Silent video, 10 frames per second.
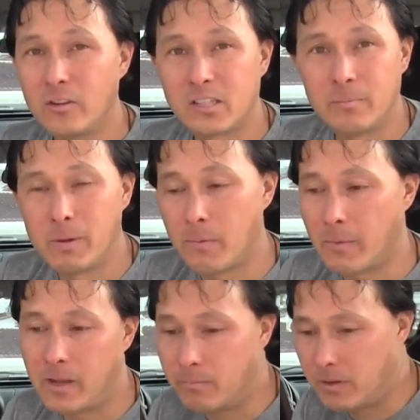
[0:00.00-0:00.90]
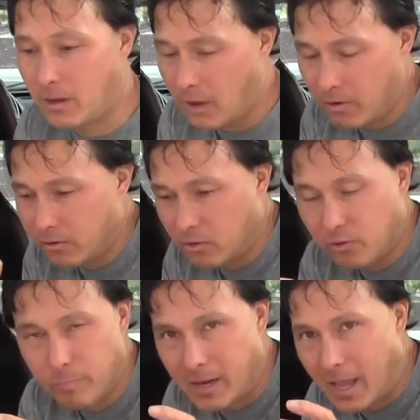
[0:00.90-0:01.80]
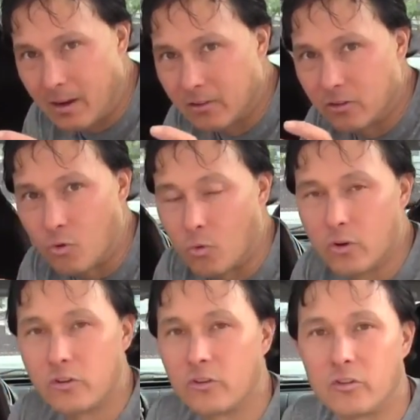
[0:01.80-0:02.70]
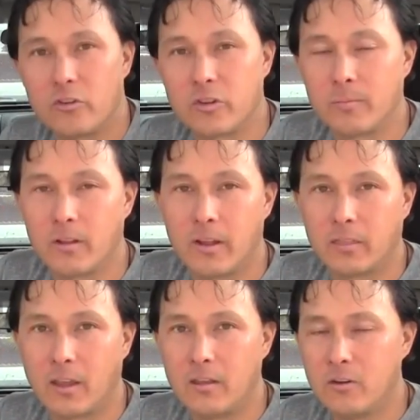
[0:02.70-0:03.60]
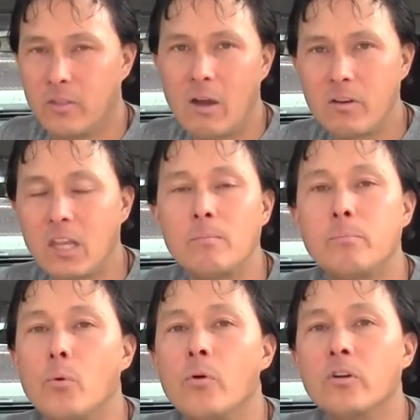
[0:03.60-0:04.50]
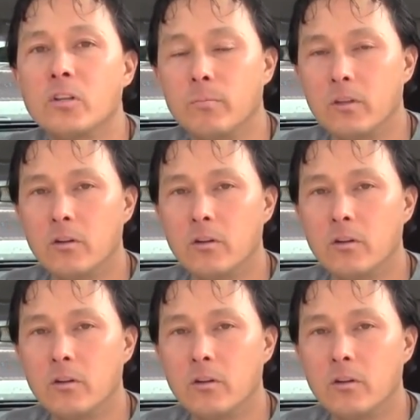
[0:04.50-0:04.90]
and some people might be having just bananas and oranges or something like that, you know, and that would get boring to me.